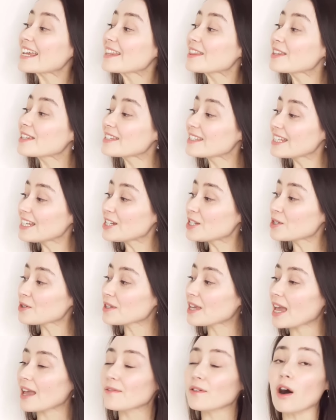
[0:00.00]
The teacher
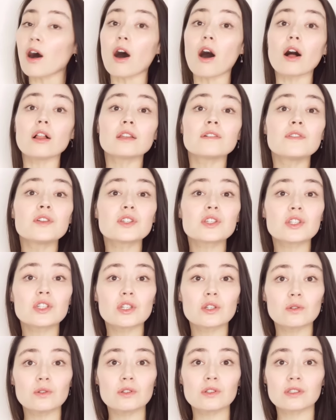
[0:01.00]
gave all of the
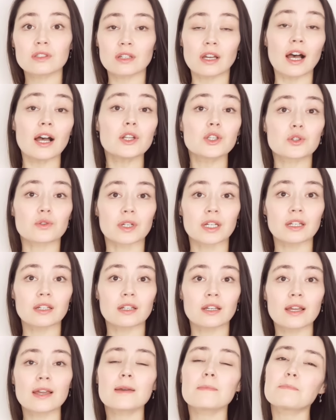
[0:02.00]
students a treat
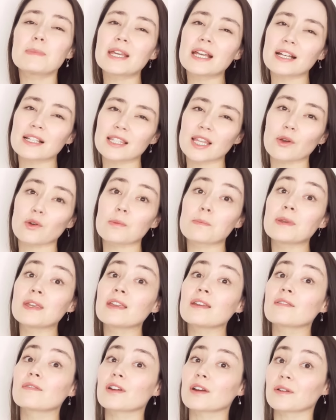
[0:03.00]
because they were
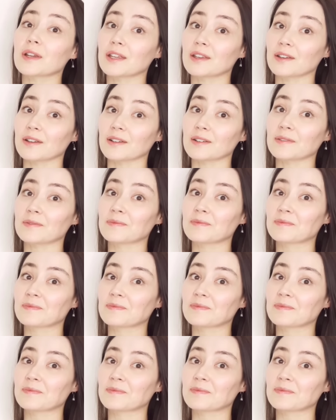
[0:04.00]
being very good.